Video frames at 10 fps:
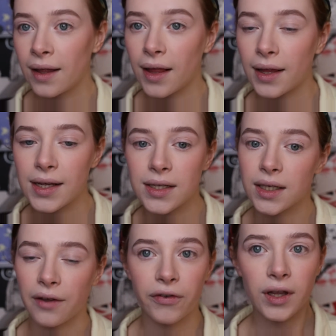Like this,
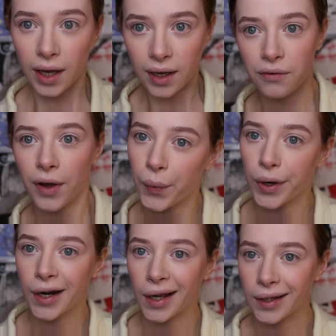I feel like if I
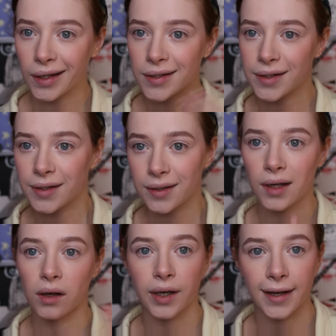work like this,
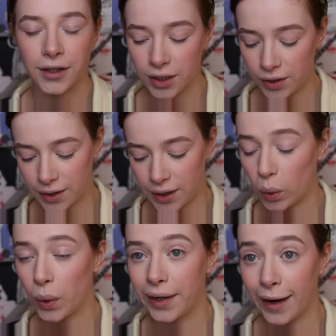y'all can actually see
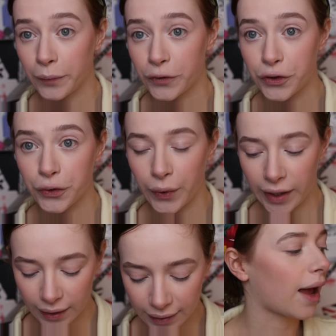what I'm doing.